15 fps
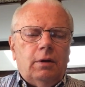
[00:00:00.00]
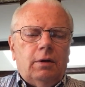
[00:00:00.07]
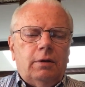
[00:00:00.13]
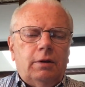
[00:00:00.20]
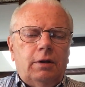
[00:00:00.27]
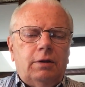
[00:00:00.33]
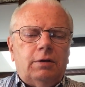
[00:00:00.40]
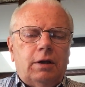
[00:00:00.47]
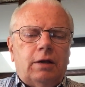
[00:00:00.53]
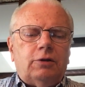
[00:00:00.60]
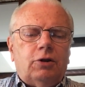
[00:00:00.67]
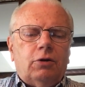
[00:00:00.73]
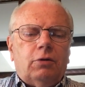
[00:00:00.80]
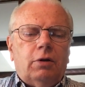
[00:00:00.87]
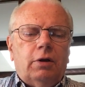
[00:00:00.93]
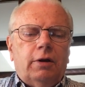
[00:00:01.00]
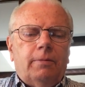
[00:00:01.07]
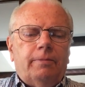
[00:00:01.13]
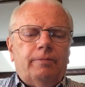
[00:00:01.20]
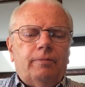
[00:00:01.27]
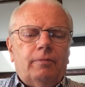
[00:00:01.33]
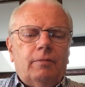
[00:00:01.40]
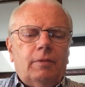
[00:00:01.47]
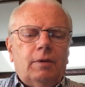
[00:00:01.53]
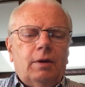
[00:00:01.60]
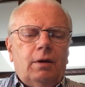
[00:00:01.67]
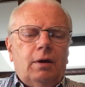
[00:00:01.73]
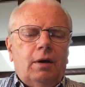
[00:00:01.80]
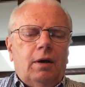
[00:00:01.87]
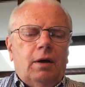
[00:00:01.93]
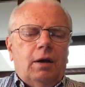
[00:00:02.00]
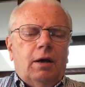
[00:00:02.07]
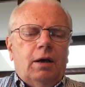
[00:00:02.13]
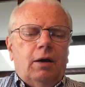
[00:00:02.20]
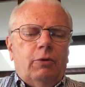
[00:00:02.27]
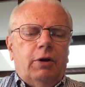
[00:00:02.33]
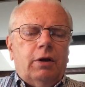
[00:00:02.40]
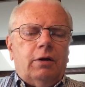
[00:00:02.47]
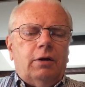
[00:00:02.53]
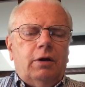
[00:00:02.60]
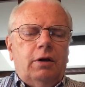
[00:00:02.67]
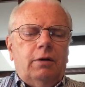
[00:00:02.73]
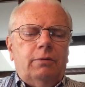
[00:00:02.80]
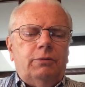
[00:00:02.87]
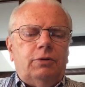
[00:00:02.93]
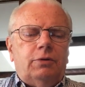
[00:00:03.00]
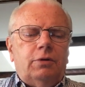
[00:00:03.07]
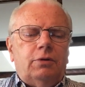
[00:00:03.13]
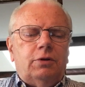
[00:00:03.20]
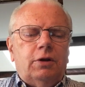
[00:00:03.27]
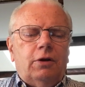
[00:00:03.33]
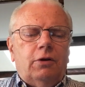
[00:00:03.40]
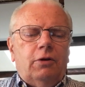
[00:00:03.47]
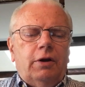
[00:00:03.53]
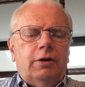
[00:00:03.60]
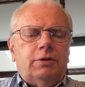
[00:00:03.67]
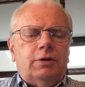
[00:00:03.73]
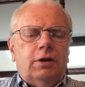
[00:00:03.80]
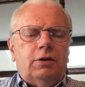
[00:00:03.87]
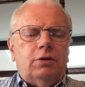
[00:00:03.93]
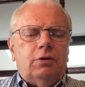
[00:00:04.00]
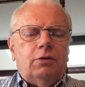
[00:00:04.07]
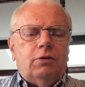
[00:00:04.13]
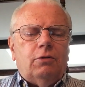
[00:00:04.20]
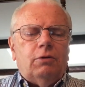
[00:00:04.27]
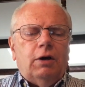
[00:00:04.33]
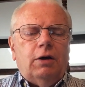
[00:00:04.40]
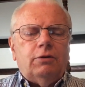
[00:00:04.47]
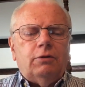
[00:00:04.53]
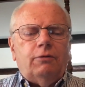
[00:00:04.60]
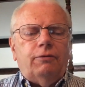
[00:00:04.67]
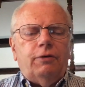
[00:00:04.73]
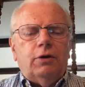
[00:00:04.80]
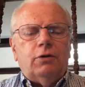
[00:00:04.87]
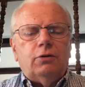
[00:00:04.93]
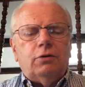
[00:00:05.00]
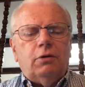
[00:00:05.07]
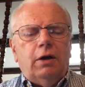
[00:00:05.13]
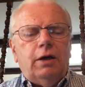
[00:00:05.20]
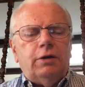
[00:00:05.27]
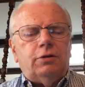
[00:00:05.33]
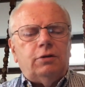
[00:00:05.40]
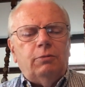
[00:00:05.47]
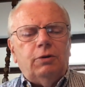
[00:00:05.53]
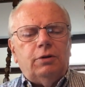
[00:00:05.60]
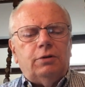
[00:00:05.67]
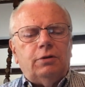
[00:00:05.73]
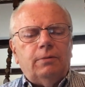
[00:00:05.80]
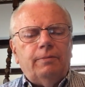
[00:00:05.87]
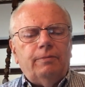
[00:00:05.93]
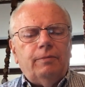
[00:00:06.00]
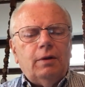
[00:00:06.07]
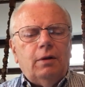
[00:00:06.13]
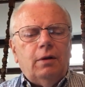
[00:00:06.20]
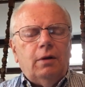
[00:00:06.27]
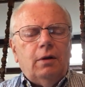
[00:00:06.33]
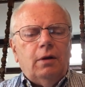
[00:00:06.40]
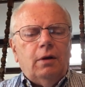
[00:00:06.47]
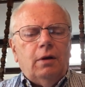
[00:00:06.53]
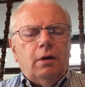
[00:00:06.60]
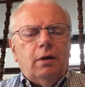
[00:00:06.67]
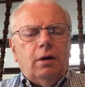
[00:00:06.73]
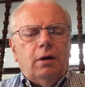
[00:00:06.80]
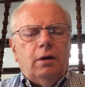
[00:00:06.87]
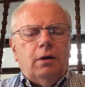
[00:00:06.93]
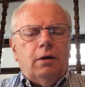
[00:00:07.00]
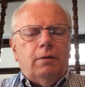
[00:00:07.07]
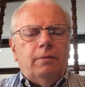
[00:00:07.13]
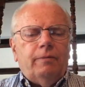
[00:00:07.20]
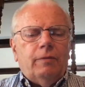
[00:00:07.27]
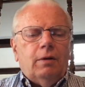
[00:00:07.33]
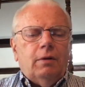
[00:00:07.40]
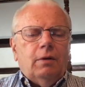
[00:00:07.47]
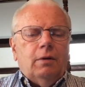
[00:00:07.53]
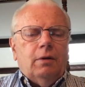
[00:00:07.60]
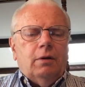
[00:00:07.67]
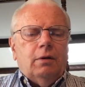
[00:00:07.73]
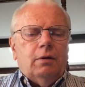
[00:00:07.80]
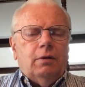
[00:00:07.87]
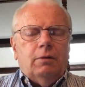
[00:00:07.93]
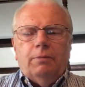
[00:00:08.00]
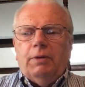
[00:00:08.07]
At least that's their claim. And when it comes to generalization or rounded figures or estimates, uh, you know, the